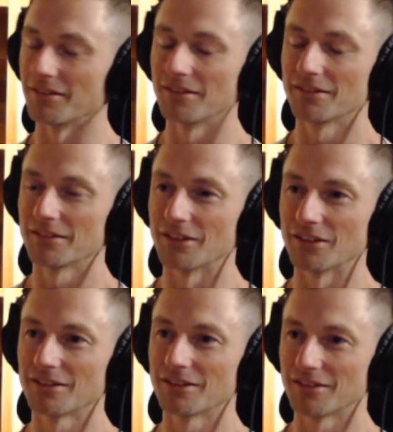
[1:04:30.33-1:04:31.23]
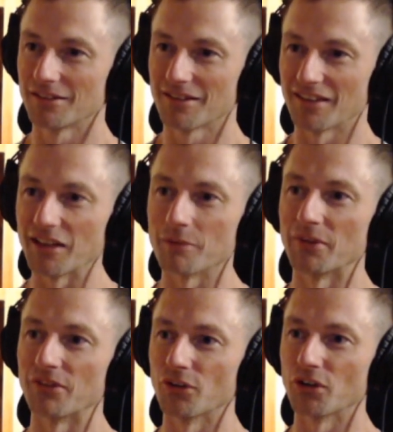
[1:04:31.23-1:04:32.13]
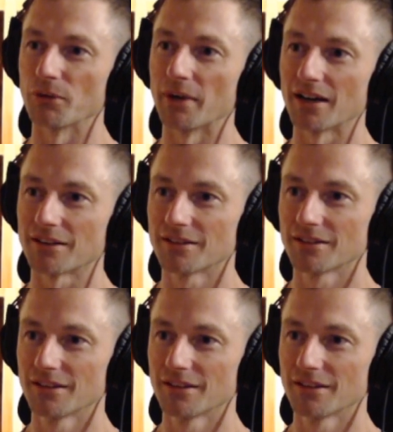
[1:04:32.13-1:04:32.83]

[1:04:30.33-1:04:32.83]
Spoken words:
Man, just think before you act.